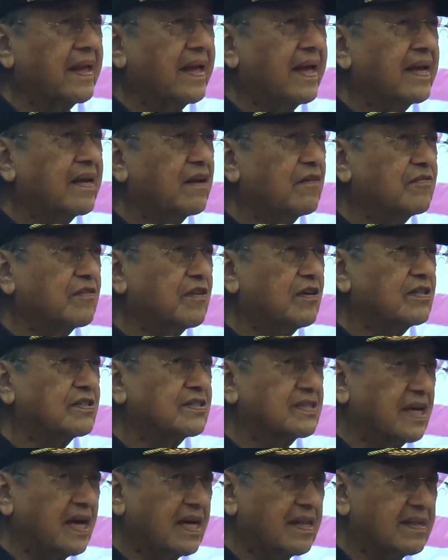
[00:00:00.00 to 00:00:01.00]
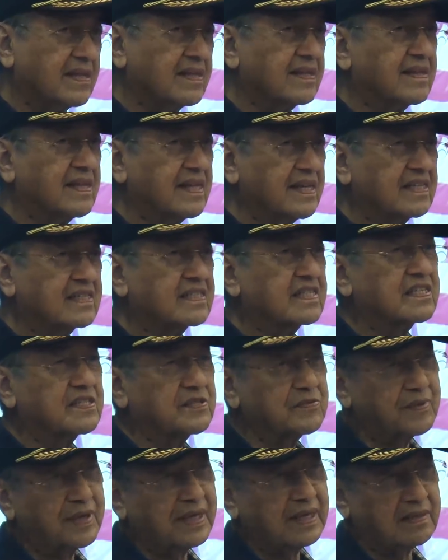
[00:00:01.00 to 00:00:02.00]
And of course other things
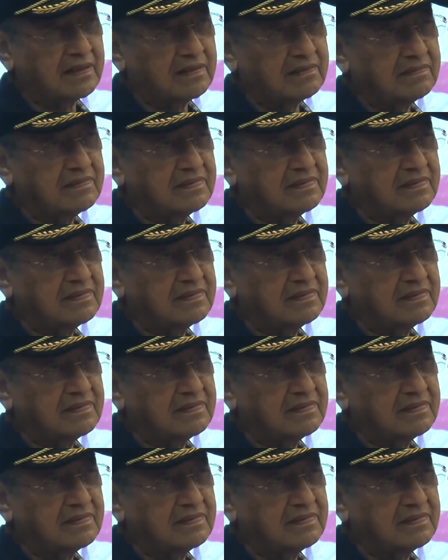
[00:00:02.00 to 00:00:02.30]
as well.